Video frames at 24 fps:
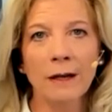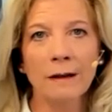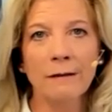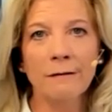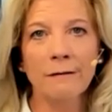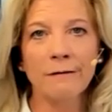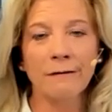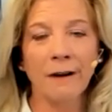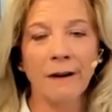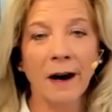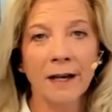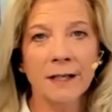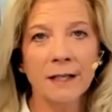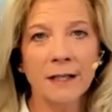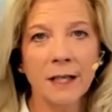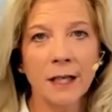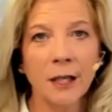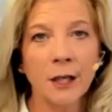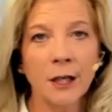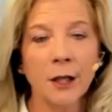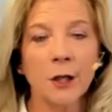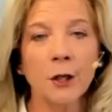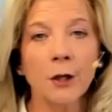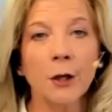in
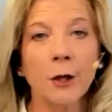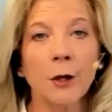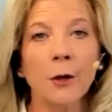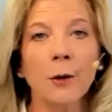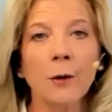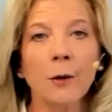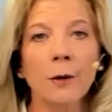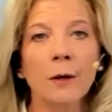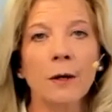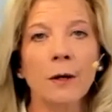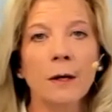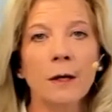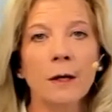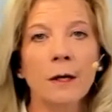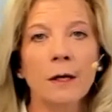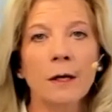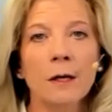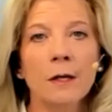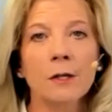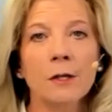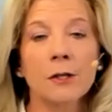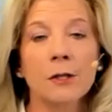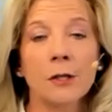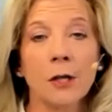finding you.
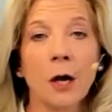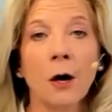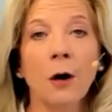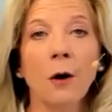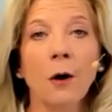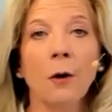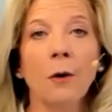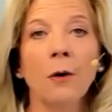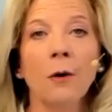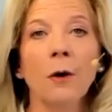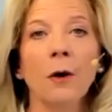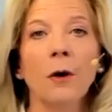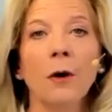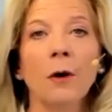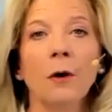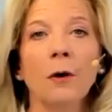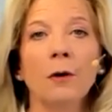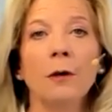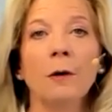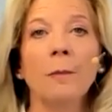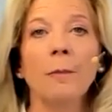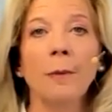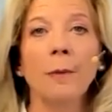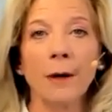So
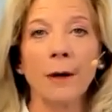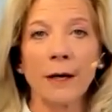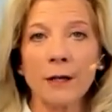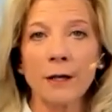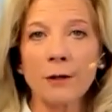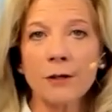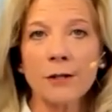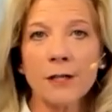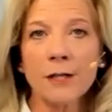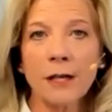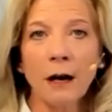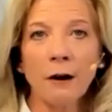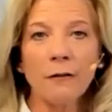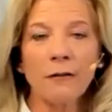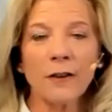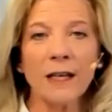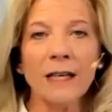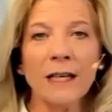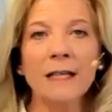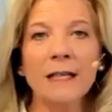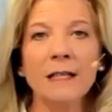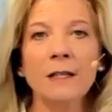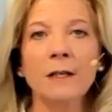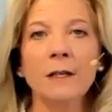you bring yourself
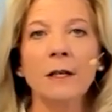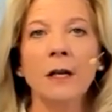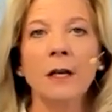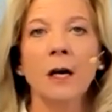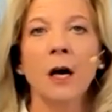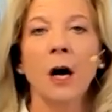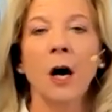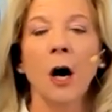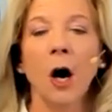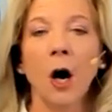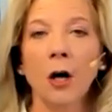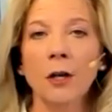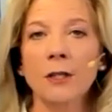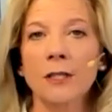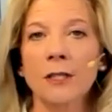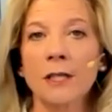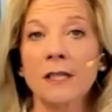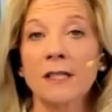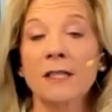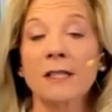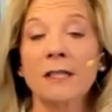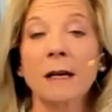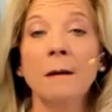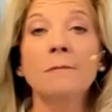in
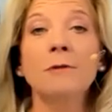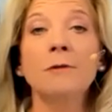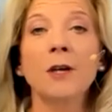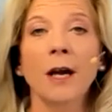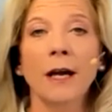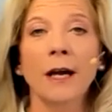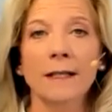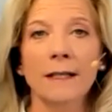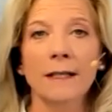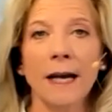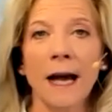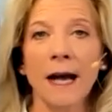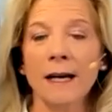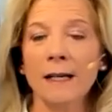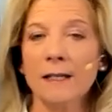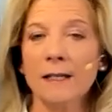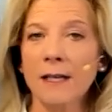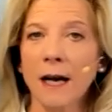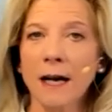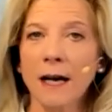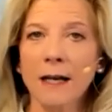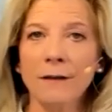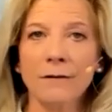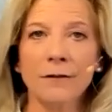onto subject
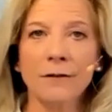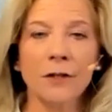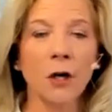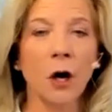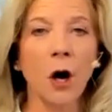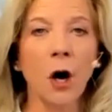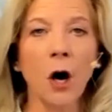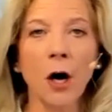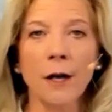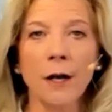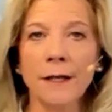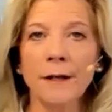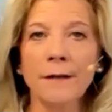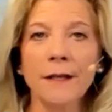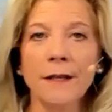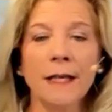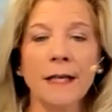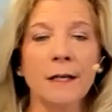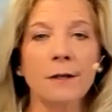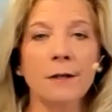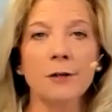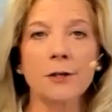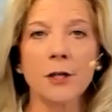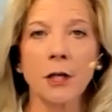as I taught in
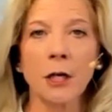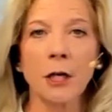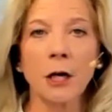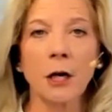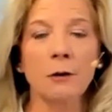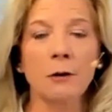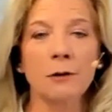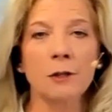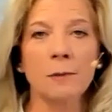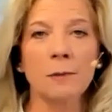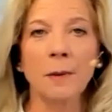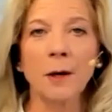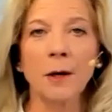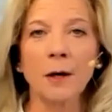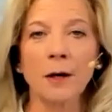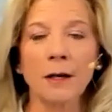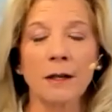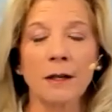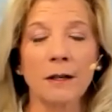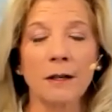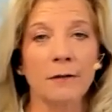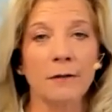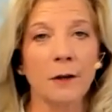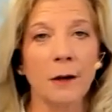the Energy Codes
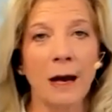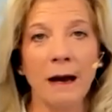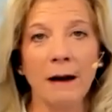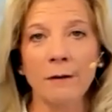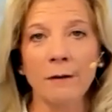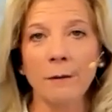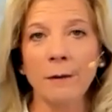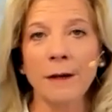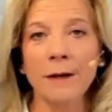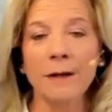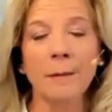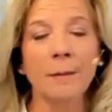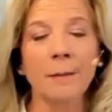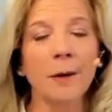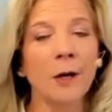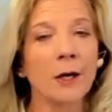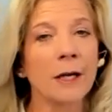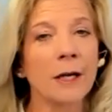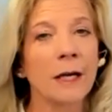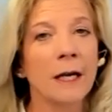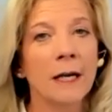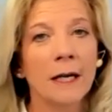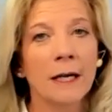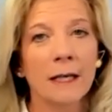book. And if you haven't read the
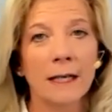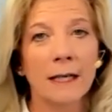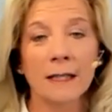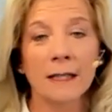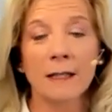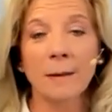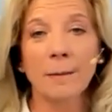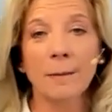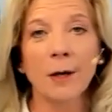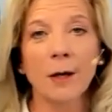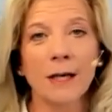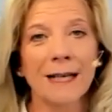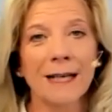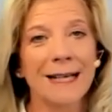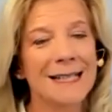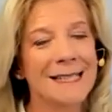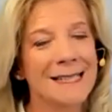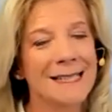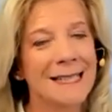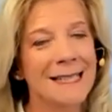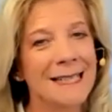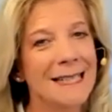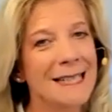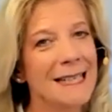book, get the book.
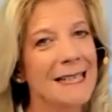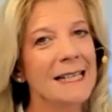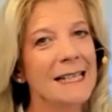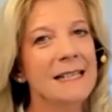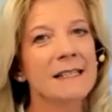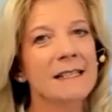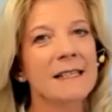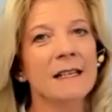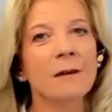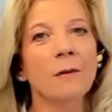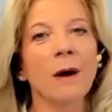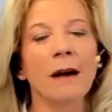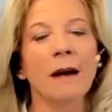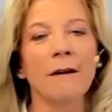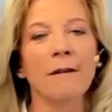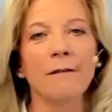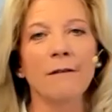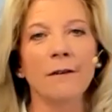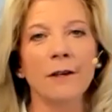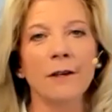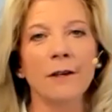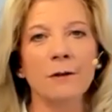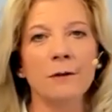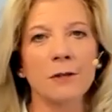It's an easy way
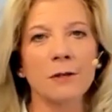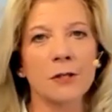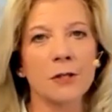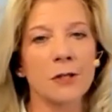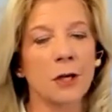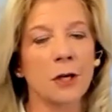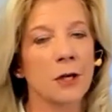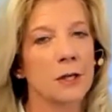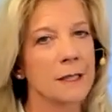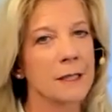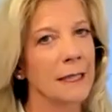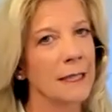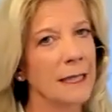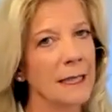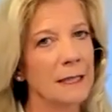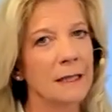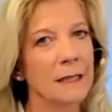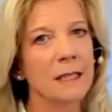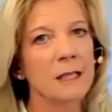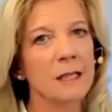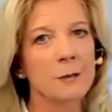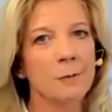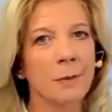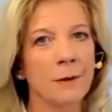for you to start to
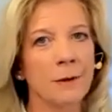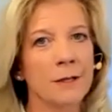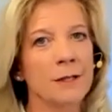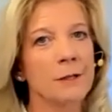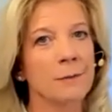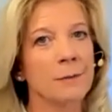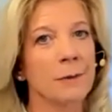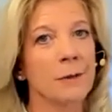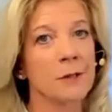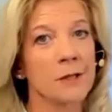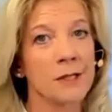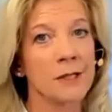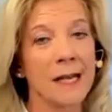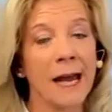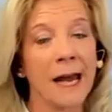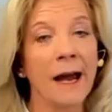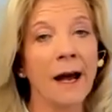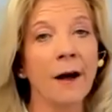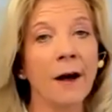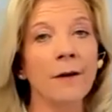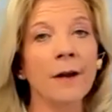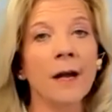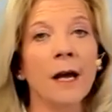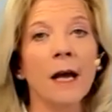get these principles
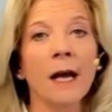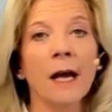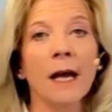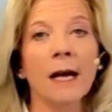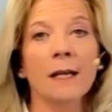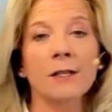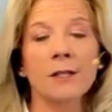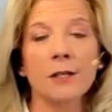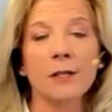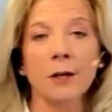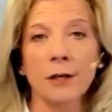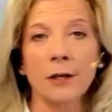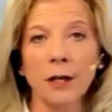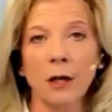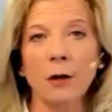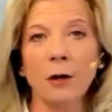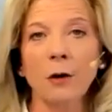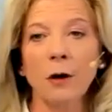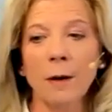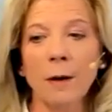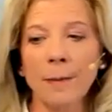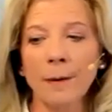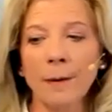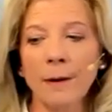down and start
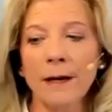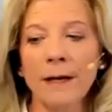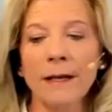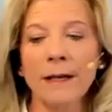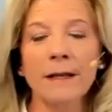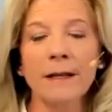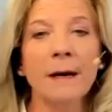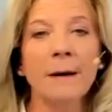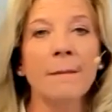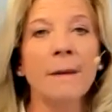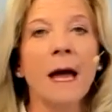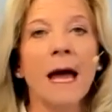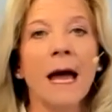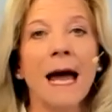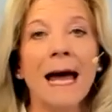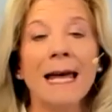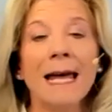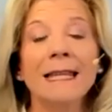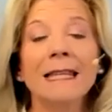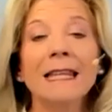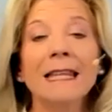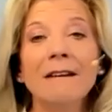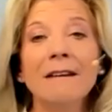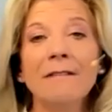incorporating them
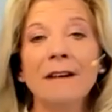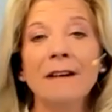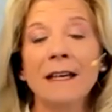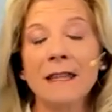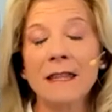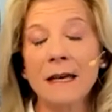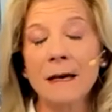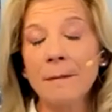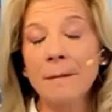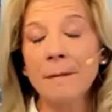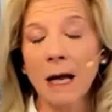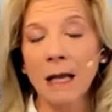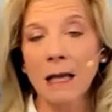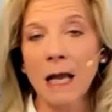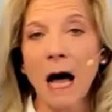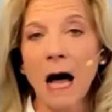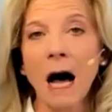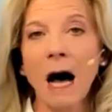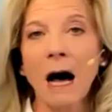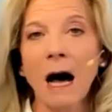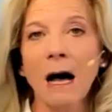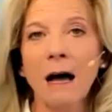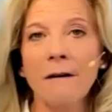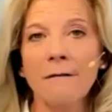and living them
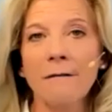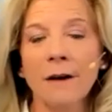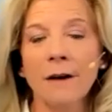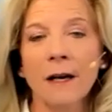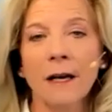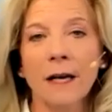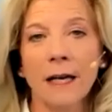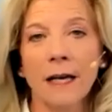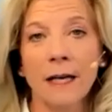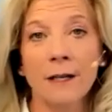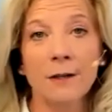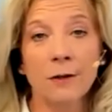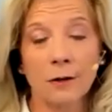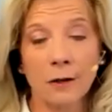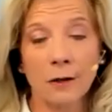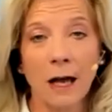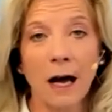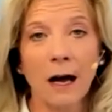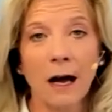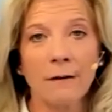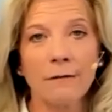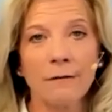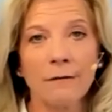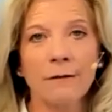alive in your
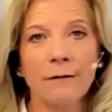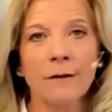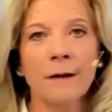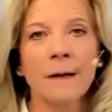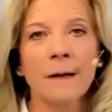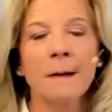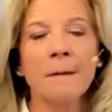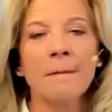life.